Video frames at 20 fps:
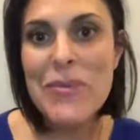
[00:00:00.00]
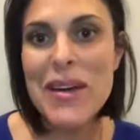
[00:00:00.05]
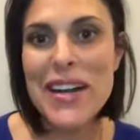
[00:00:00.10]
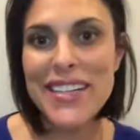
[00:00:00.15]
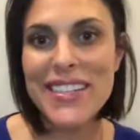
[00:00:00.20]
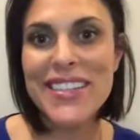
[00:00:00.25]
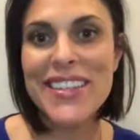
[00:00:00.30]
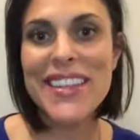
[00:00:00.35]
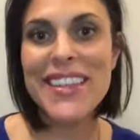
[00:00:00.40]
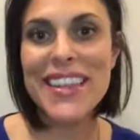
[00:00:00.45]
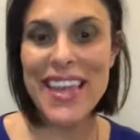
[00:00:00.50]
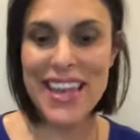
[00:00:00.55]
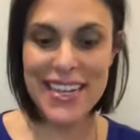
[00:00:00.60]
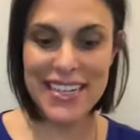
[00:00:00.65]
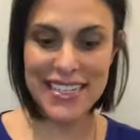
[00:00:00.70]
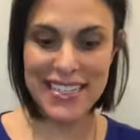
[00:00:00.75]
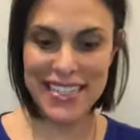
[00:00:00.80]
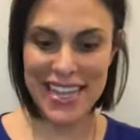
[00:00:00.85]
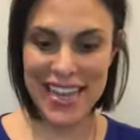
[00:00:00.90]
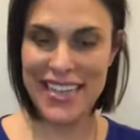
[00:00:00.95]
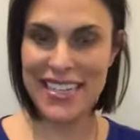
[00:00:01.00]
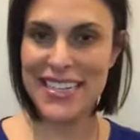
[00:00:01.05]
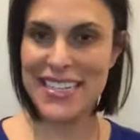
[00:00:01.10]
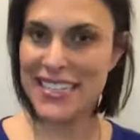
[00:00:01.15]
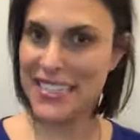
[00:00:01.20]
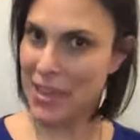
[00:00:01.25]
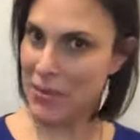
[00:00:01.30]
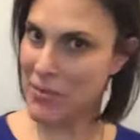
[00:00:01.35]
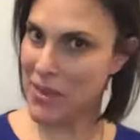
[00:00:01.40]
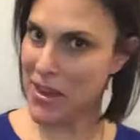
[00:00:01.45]
much that they decided to
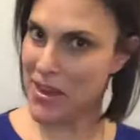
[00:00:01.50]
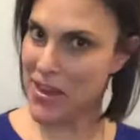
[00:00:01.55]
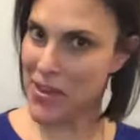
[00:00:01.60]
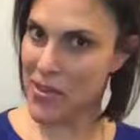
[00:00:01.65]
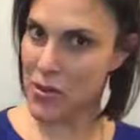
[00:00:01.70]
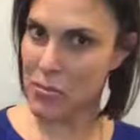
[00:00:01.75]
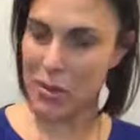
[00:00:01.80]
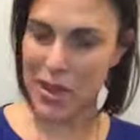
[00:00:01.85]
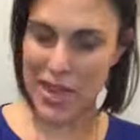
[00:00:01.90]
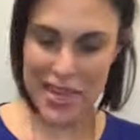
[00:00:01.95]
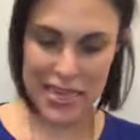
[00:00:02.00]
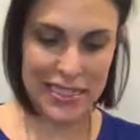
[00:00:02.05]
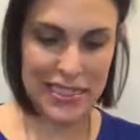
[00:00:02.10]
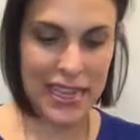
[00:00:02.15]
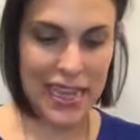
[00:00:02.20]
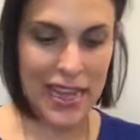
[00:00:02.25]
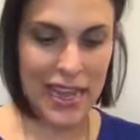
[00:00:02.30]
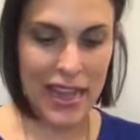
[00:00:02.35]
send me another piece.